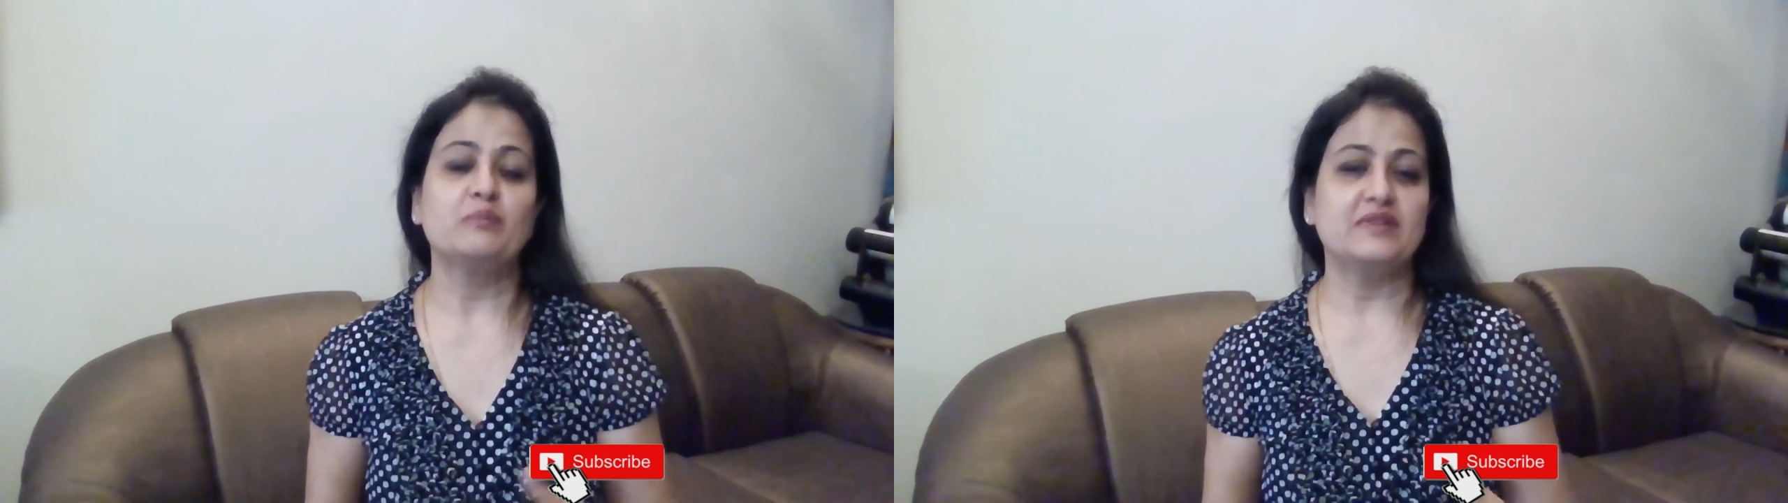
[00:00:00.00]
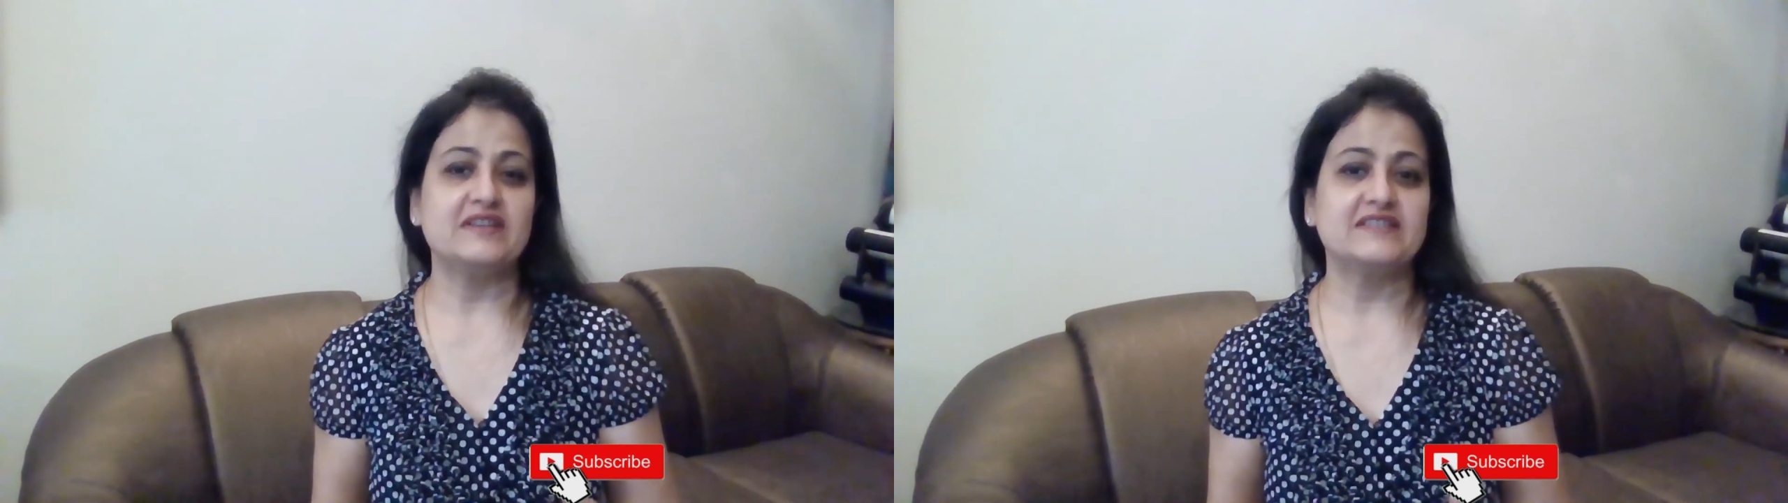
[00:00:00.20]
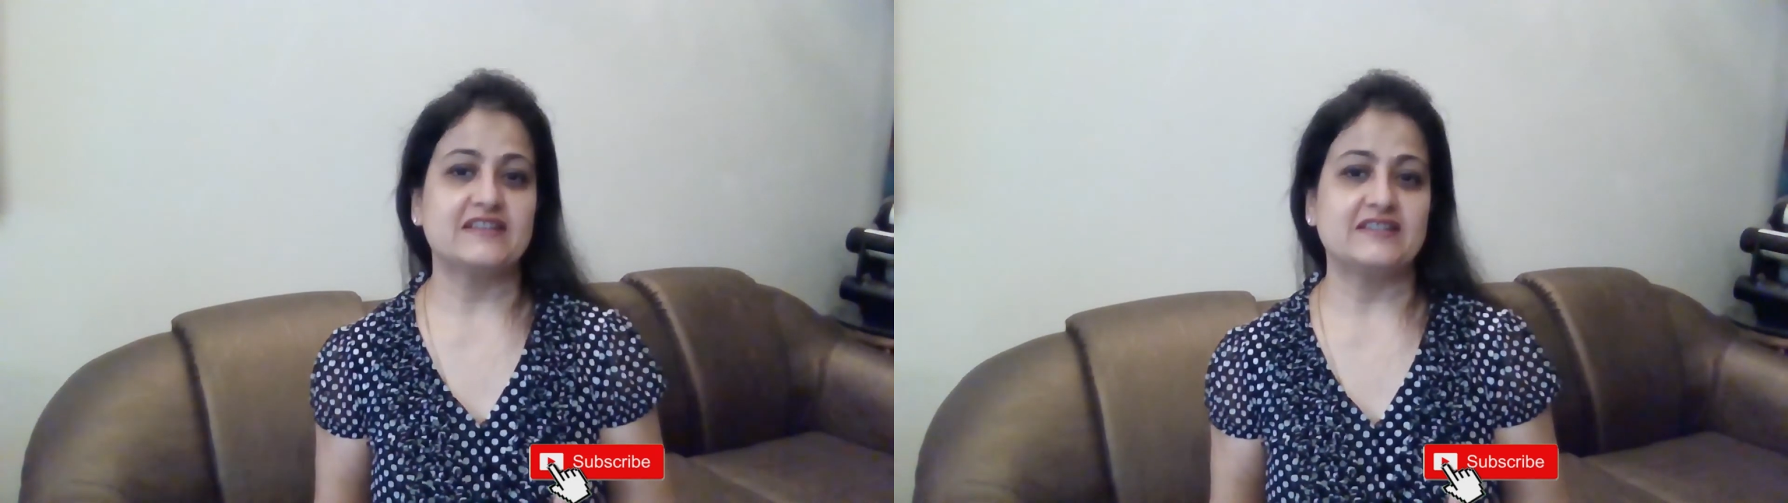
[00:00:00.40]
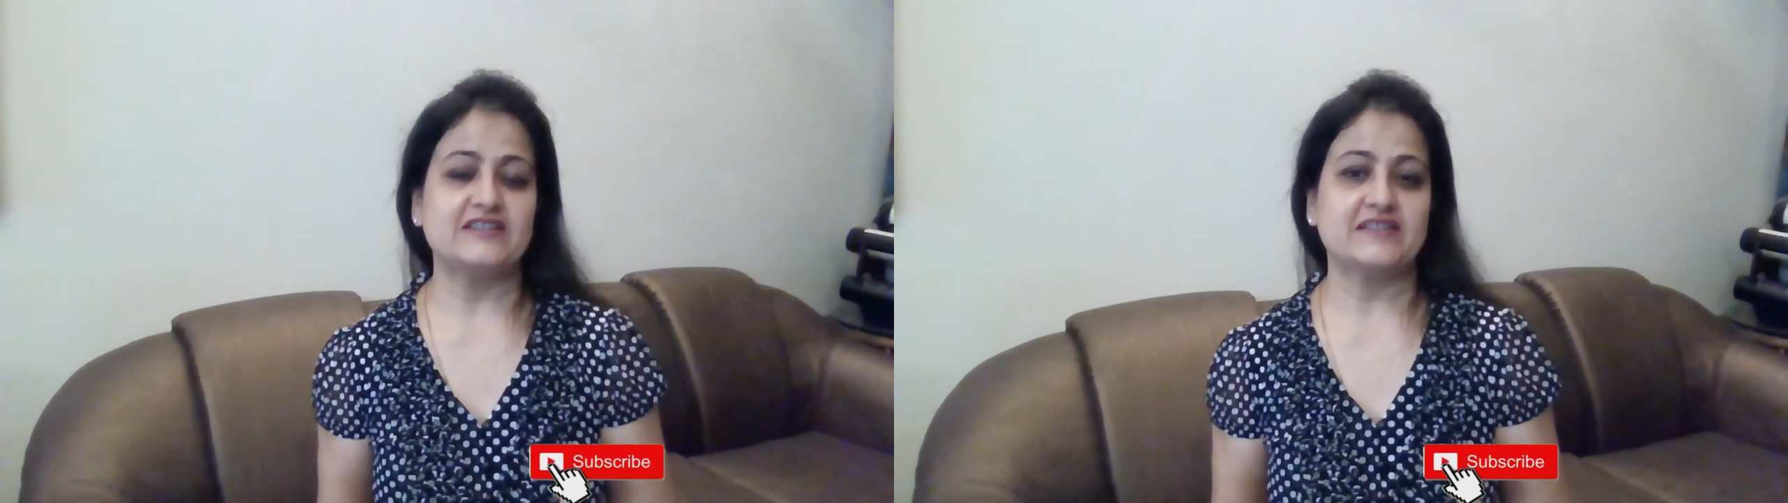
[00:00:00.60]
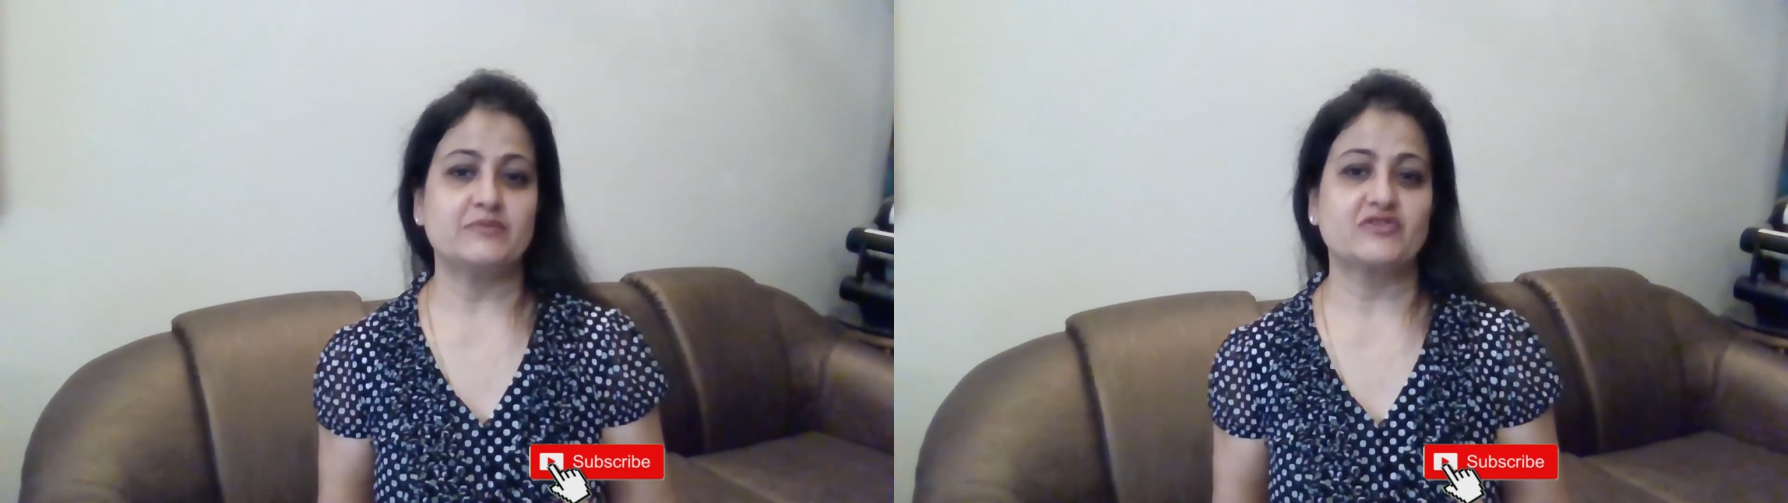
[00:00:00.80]
please hit the
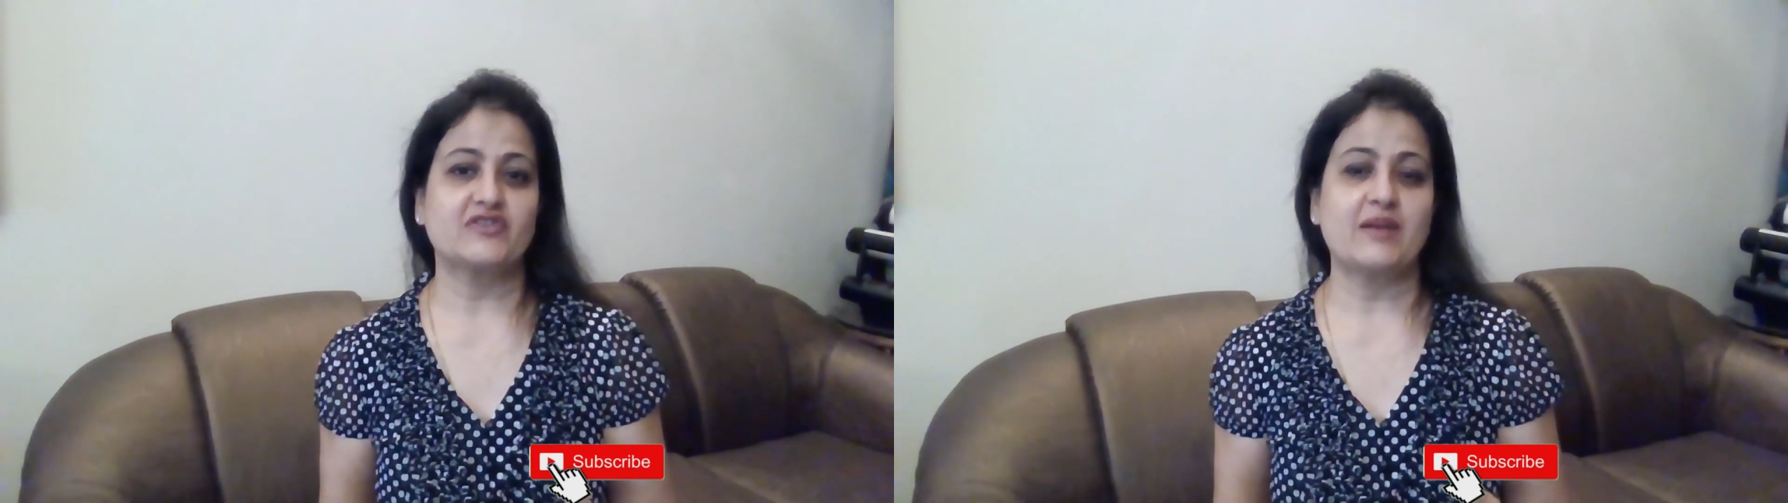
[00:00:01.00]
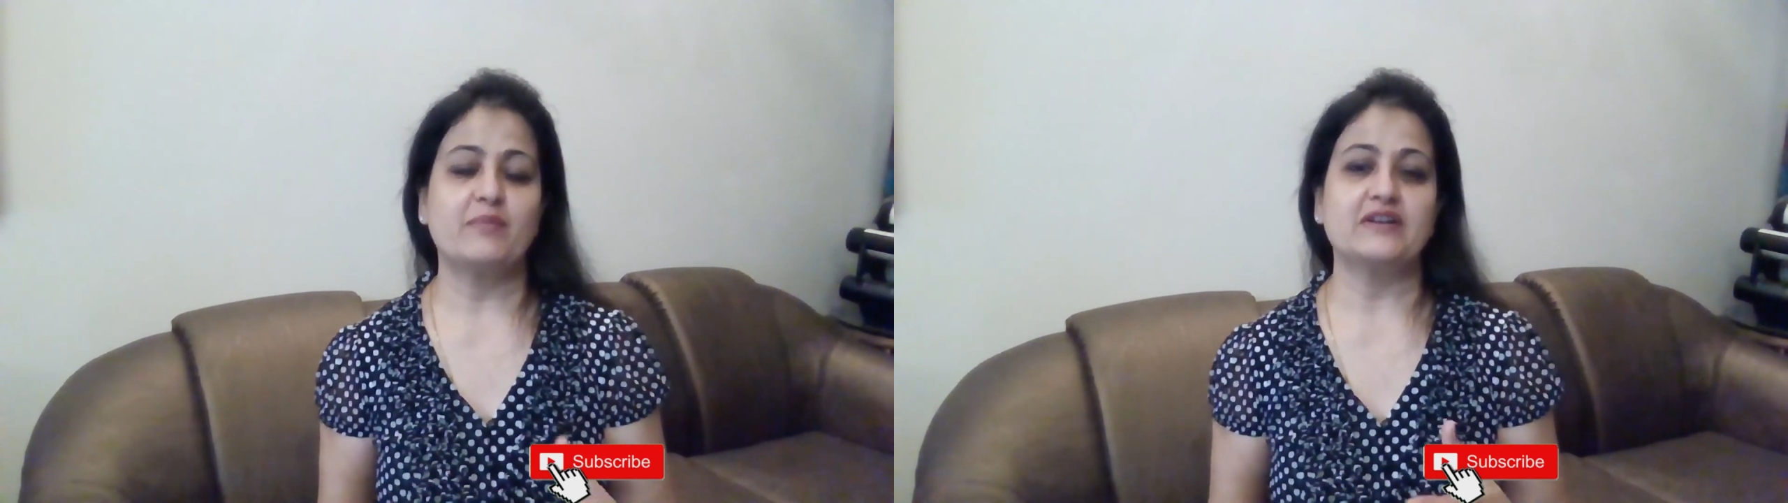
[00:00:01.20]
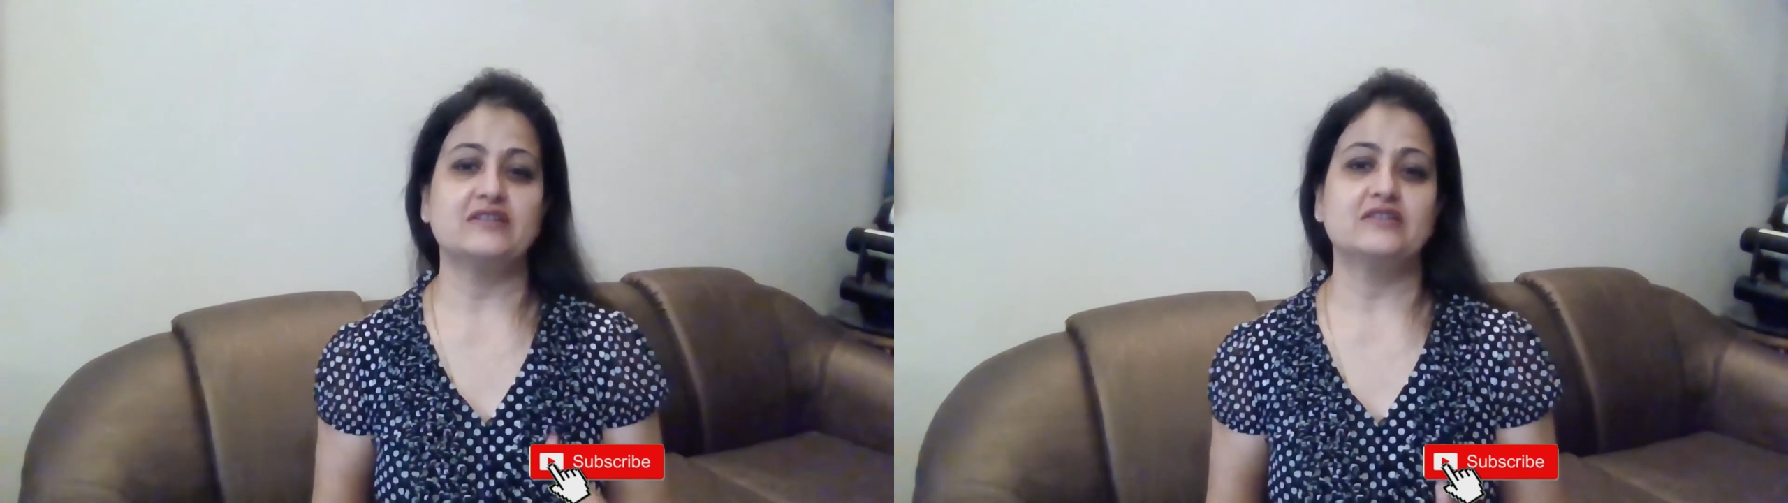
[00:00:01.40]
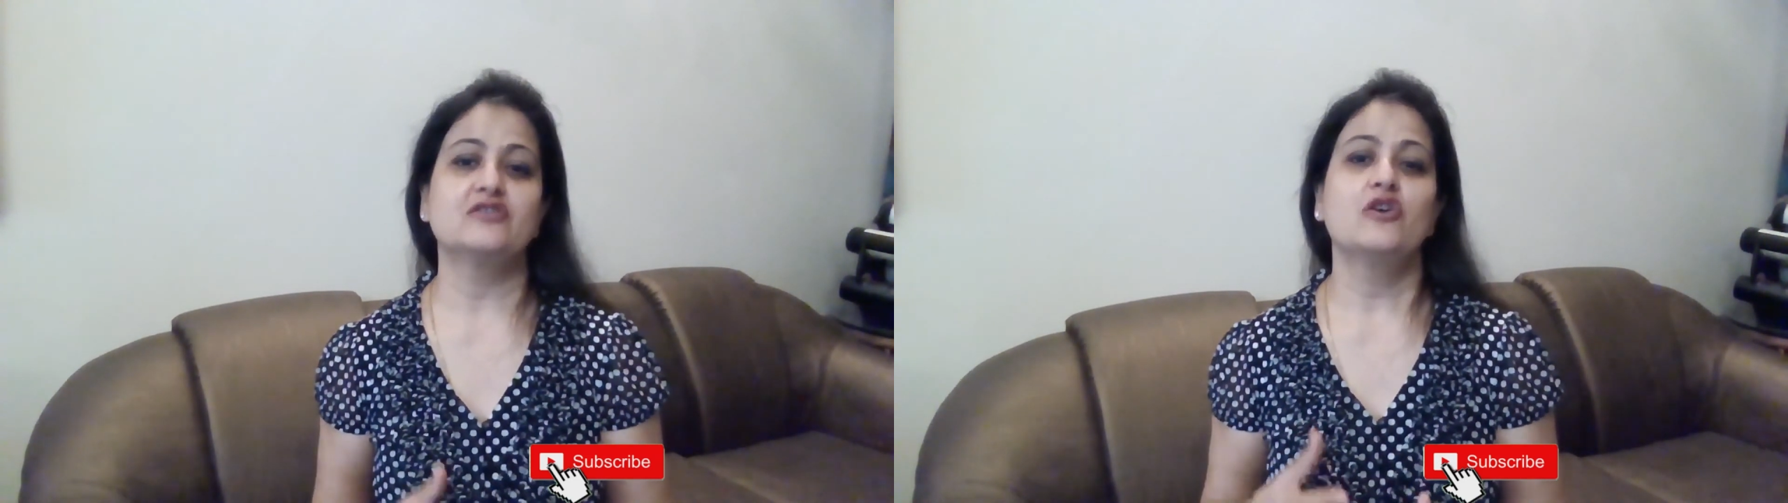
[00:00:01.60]
subscribe button